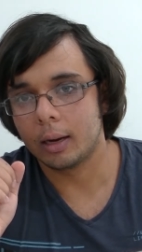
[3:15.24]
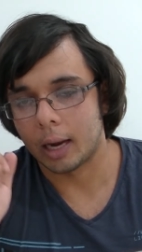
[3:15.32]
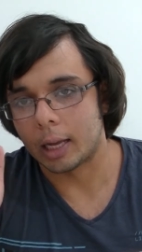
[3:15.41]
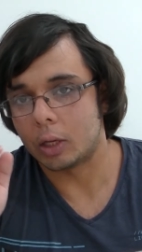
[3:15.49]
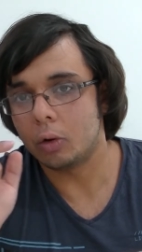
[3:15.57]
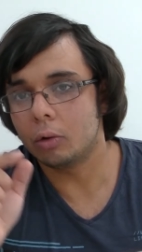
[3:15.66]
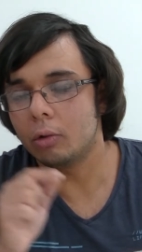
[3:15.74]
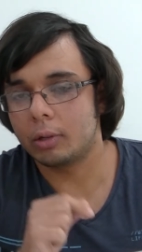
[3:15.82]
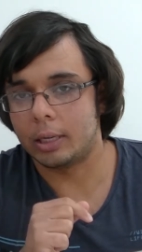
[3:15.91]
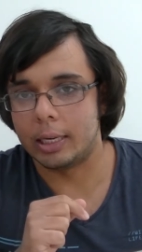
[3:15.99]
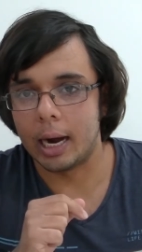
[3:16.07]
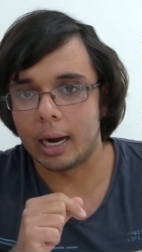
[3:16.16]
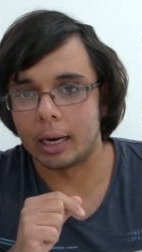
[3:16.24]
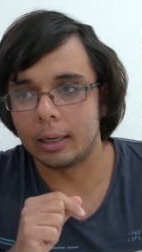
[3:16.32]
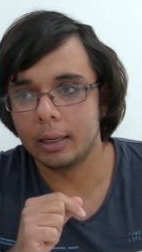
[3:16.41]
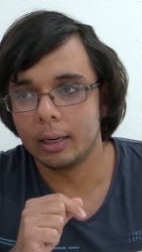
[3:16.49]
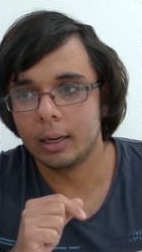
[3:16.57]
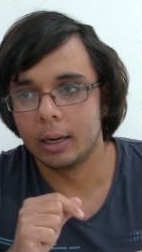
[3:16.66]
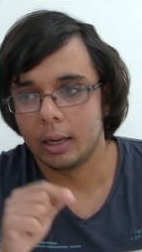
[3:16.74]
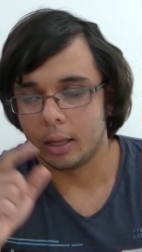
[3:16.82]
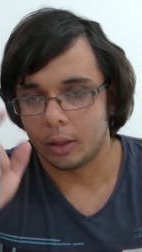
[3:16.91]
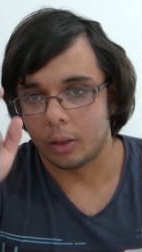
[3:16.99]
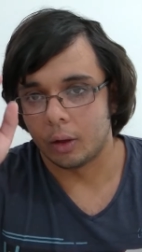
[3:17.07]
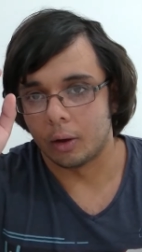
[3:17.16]
and you looked young,
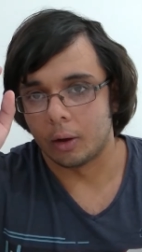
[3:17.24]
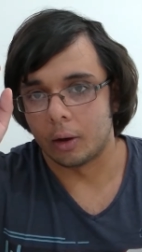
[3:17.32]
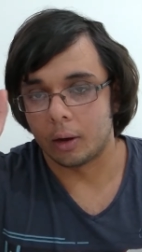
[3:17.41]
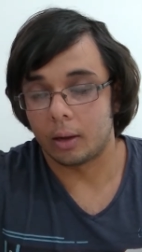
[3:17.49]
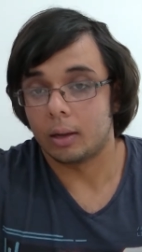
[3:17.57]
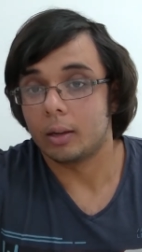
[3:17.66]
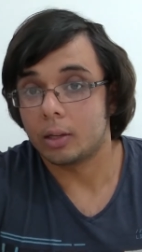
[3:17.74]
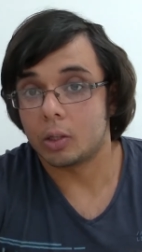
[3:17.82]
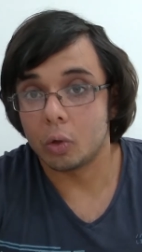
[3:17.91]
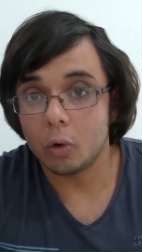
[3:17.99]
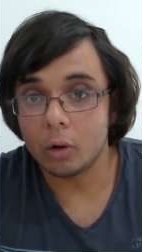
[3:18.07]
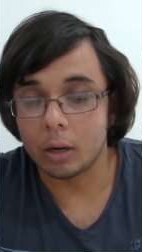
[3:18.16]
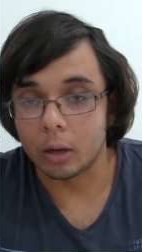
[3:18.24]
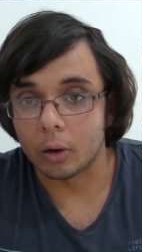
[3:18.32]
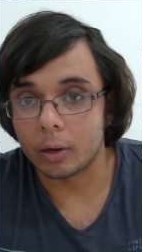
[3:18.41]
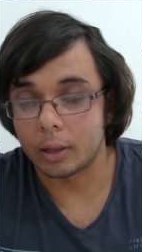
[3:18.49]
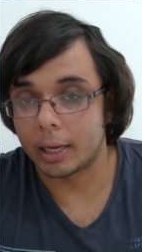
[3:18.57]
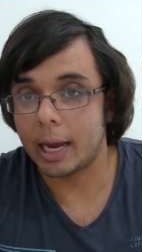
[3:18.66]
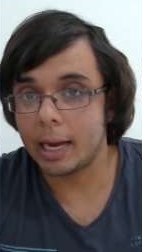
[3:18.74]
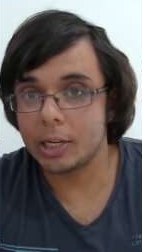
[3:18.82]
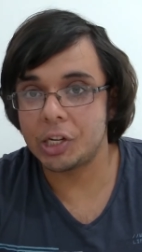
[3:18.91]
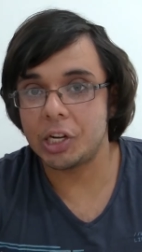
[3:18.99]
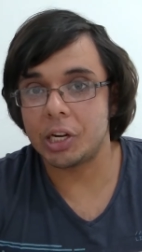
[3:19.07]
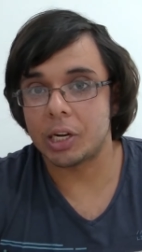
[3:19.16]
the store clerk, the
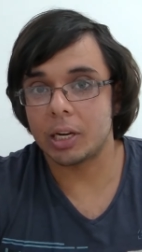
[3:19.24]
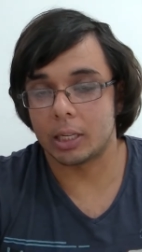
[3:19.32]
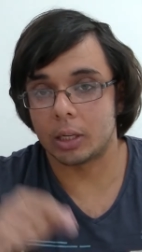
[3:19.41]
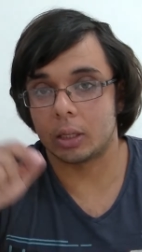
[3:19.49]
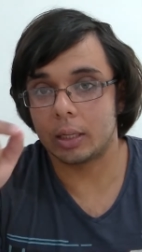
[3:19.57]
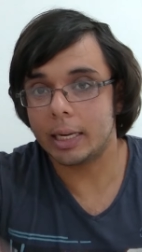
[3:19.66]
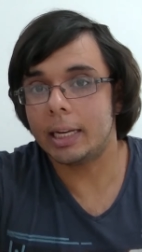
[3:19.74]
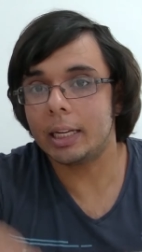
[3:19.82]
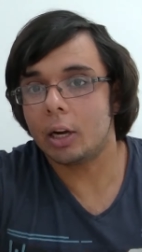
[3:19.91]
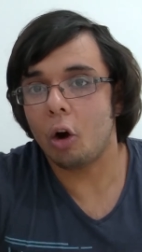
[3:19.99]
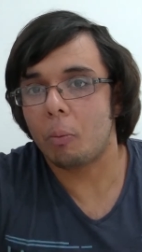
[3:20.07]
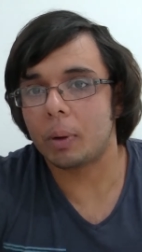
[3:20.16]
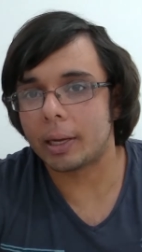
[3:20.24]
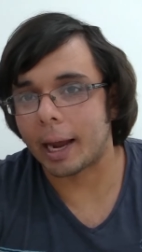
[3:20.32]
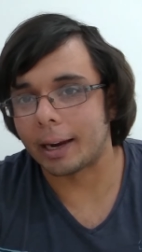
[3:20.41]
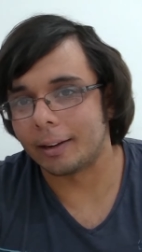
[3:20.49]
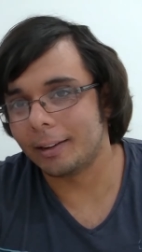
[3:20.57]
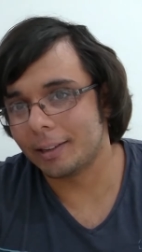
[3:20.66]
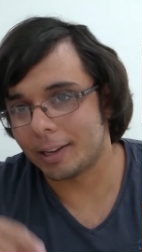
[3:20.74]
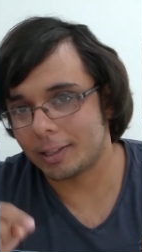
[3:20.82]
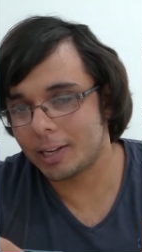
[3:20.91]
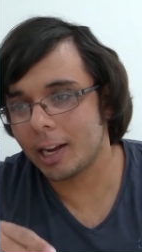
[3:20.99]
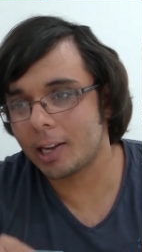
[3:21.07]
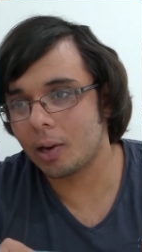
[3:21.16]
cashier, is legally obligated to
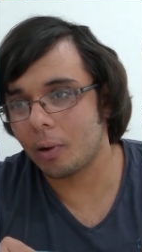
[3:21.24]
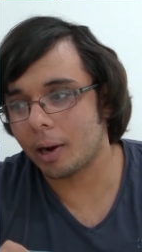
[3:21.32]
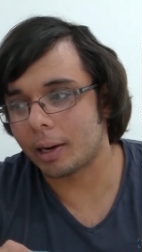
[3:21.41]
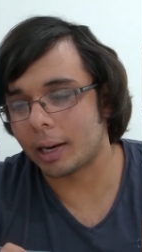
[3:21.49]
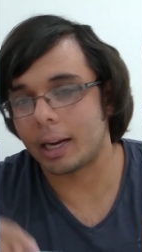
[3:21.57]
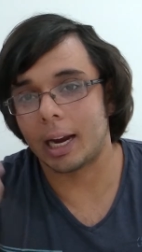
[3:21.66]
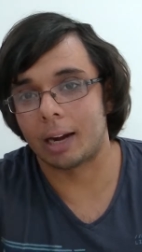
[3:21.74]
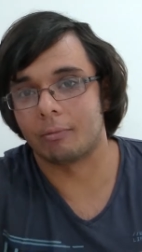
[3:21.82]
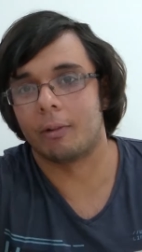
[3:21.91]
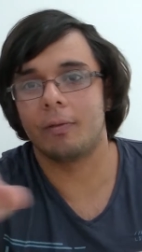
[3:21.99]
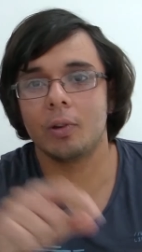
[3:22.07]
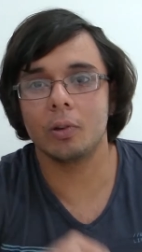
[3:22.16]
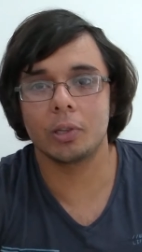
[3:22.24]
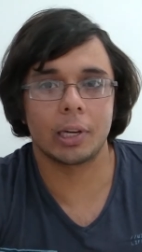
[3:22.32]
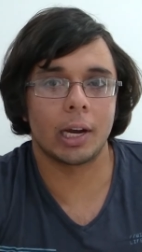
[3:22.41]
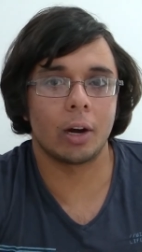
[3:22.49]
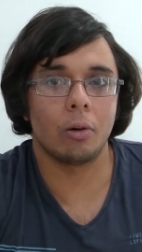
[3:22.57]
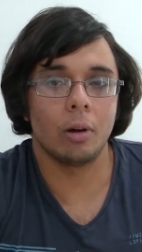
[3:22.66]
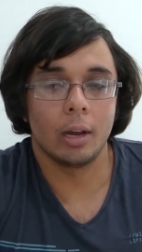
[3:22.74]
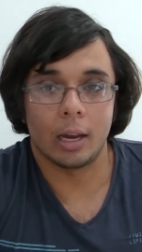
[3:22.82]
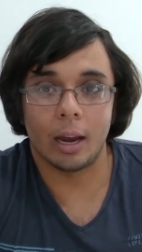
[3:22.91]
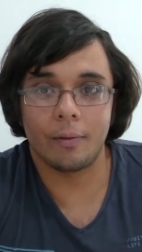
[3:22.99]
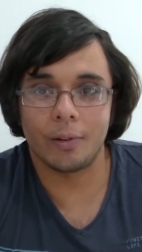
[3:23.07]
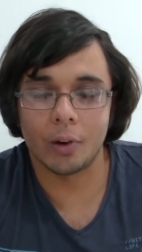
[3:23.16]
check your ID and refuse sale
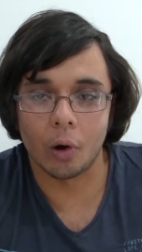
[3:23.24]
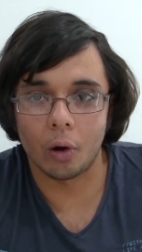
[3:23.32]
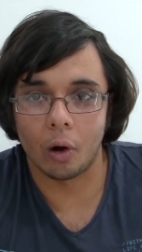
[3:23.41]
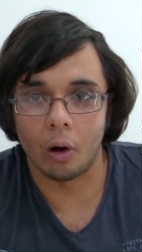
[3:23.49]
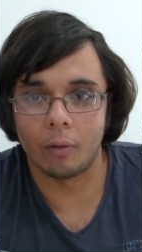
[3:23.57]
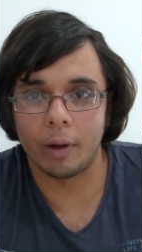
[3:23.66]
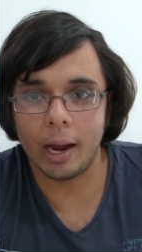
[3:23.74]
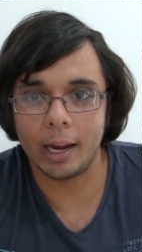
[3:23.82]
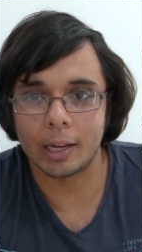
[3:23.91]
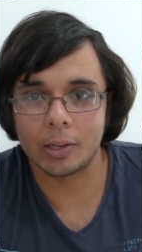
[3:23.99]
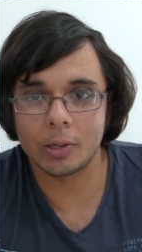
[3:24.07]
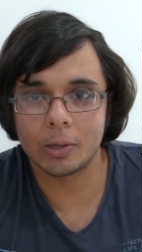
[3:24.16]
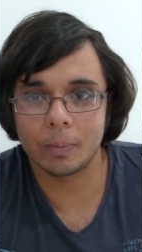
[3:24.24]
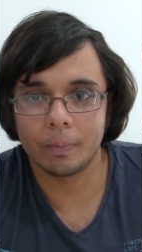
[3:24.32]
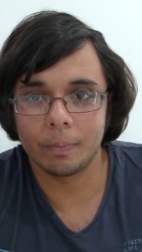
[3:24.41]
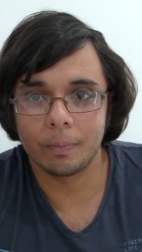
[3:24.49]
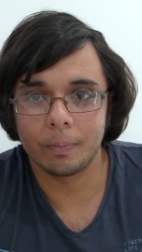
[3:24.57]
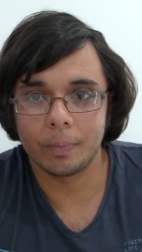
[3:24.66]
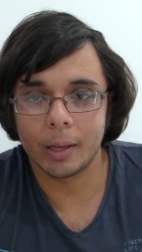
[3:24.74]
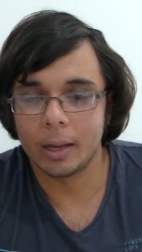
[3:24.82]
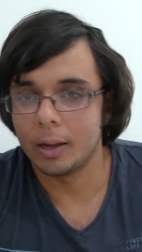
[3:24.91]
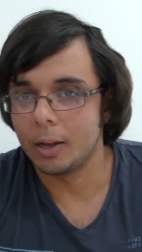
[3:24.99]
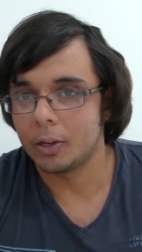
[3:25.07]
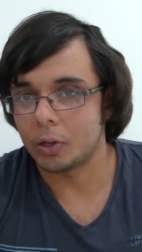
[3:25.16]
if you're not of age.
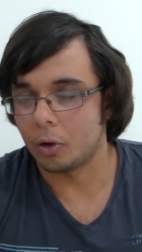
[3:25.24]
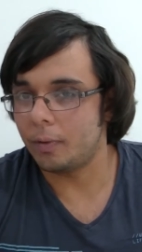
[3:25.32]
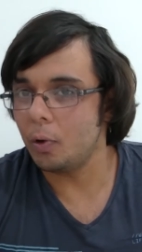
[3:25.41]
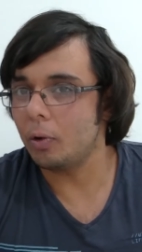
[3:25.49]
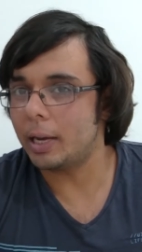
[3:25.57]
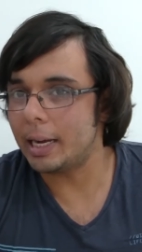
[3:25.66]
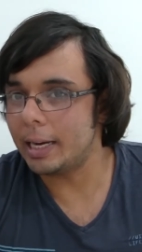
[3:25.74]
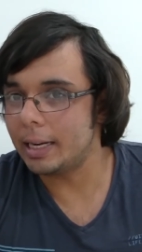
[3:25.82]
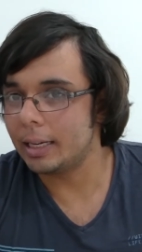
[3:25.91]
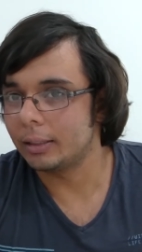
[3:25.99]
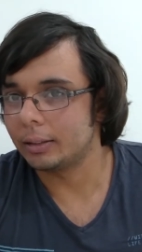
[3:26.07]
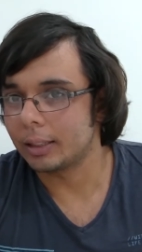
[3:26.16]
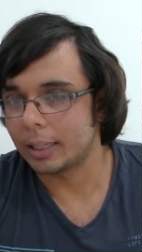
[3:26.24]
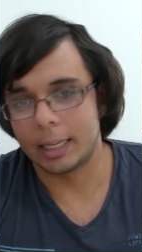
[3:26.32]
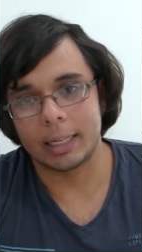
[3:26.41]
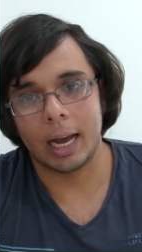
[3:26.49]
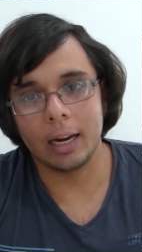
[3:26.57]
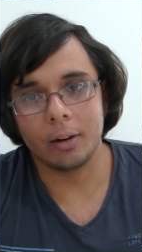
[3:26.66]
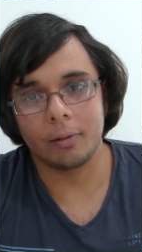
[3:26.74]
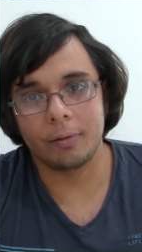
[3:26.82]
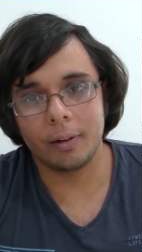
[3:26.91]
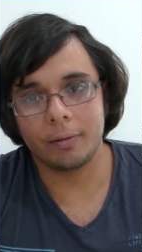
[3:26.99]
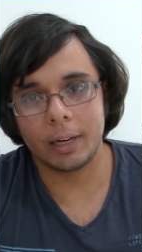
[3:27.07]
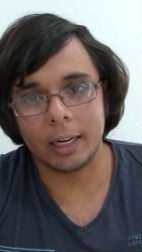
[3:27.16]
So if your kid is under
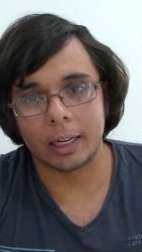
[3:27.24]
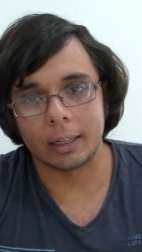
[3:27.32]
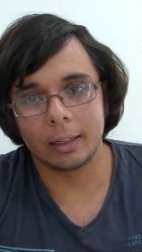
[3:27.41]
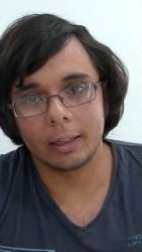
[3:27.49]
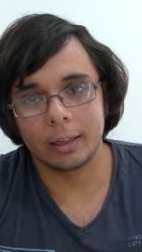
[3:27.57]
15,